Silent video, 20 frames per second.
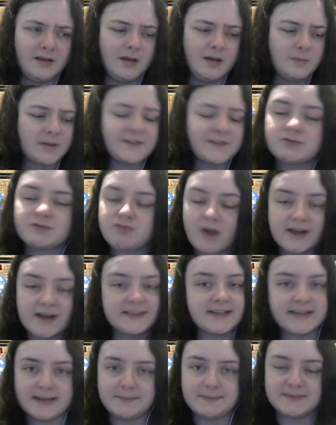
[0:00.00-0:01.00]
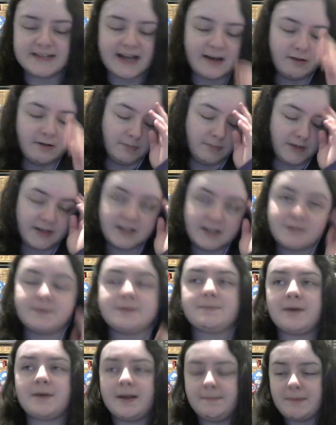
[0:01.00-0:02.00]
I'm going to write their names down because
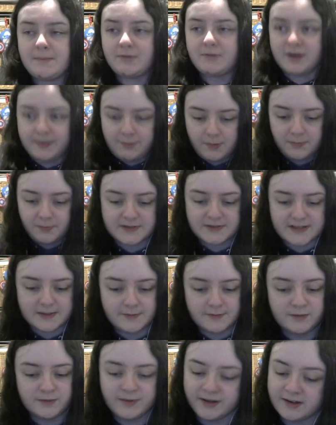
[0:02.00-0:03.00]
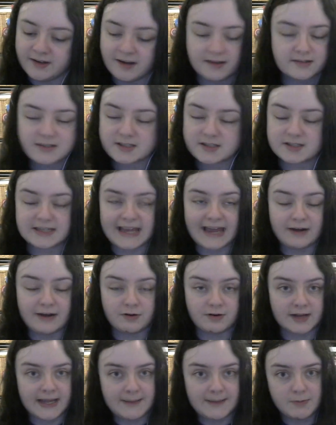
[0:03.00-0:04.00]
with my memory problems at the moment, I
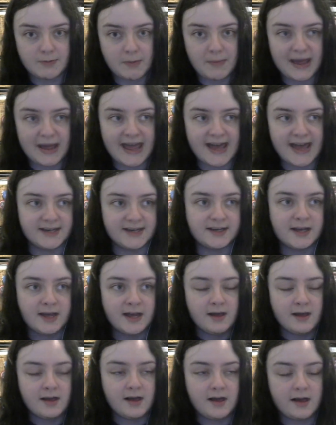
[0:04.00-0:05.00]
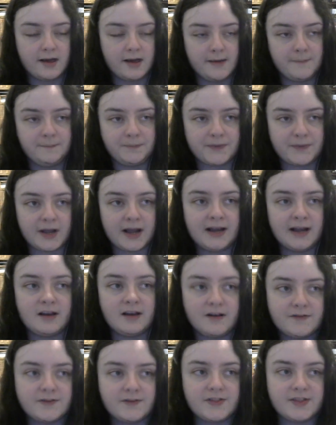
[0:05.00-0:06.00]
cannot keep them in my head. Um, I
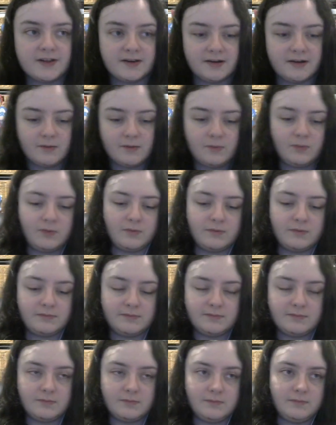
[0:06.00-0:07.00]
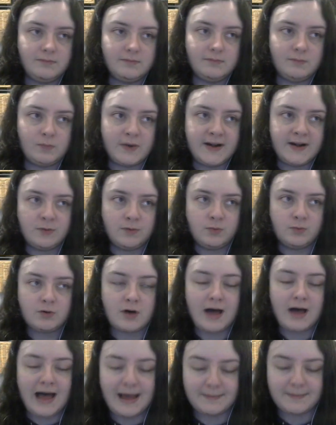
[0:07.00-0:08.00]
love the when it all
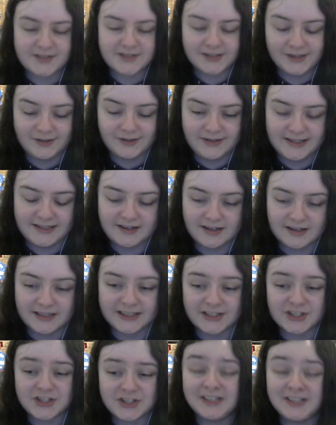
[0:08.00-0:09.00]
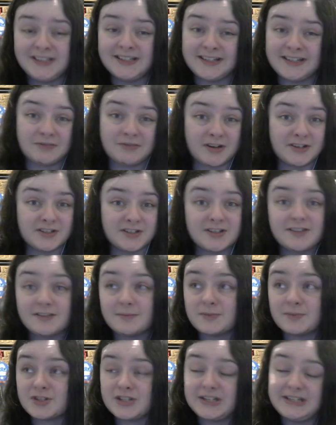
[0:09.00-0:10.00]
got absolutely dire, she did run to
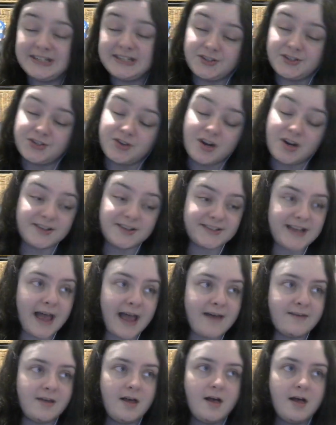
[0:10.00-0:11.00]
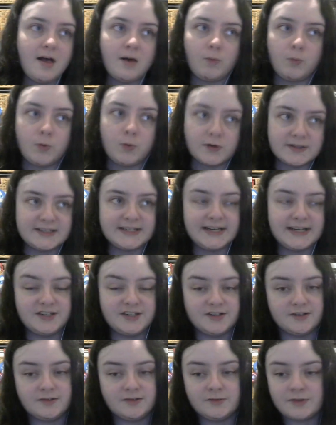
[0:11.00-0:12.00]
them, she did trust. And what did he
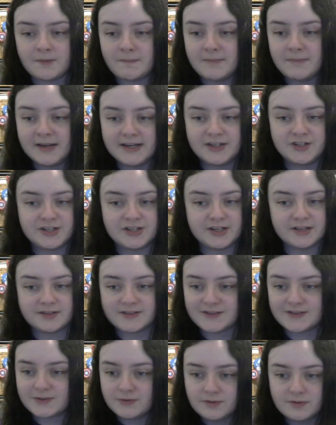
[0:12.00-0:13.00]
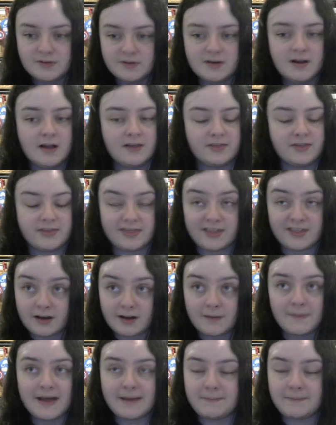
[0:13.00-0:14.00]
do? The minute Jihan saw
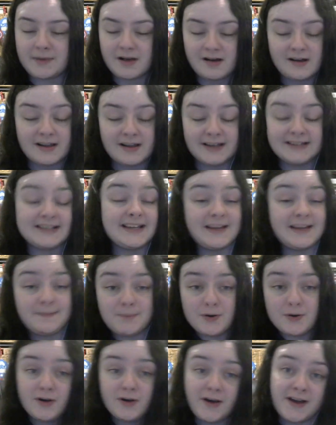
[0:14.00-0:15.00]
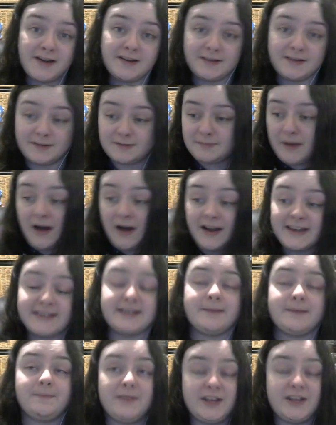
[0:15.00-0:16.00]
Thug Man behind, he put her behind
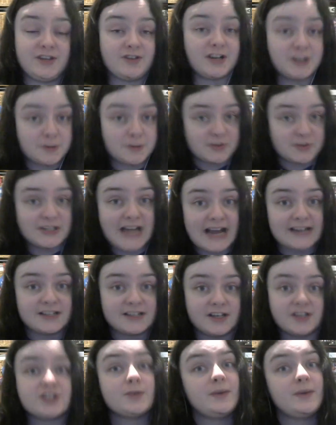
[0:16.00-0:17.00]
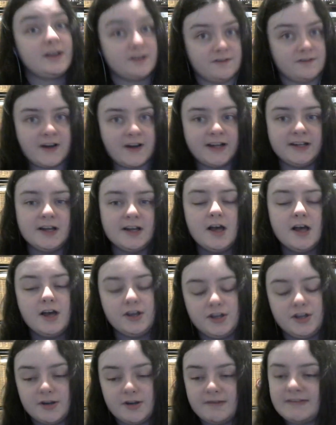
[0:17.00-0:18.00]
him. He tried to protect her so he could fight.
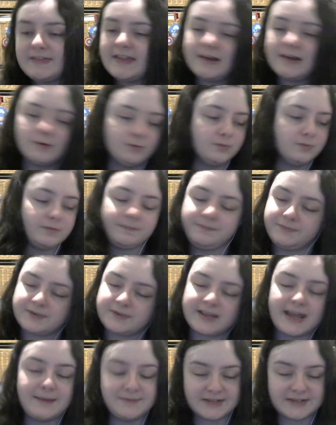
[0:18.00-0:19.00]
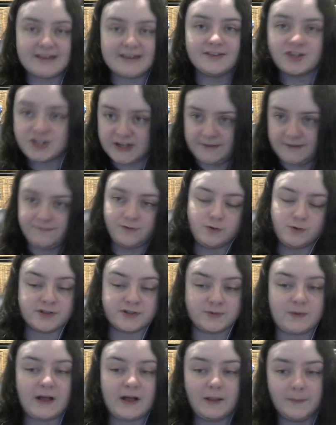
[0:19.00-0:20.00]
You know, and then they all came together. She fought
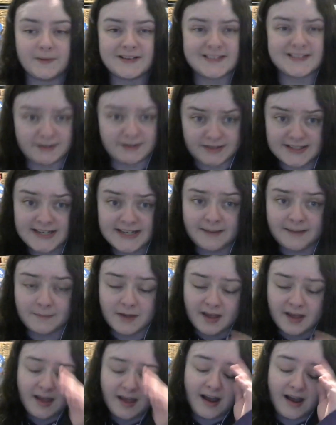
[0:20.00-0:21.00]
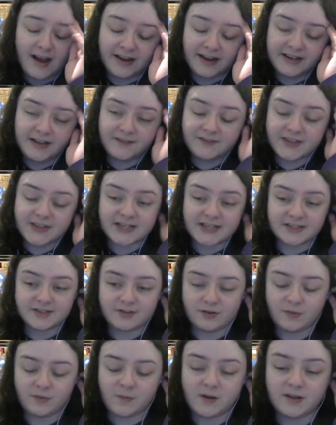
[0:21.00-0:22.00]
as well because they're a team. I loved that
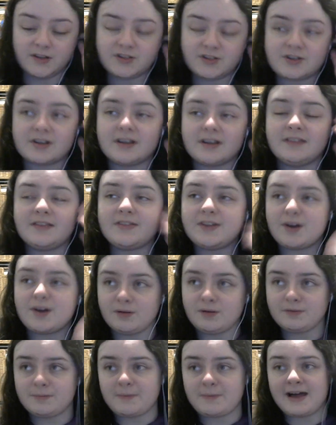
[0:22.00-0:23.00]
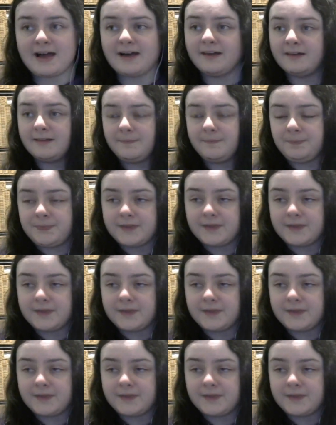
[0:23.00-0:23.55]
so much. And then the old man.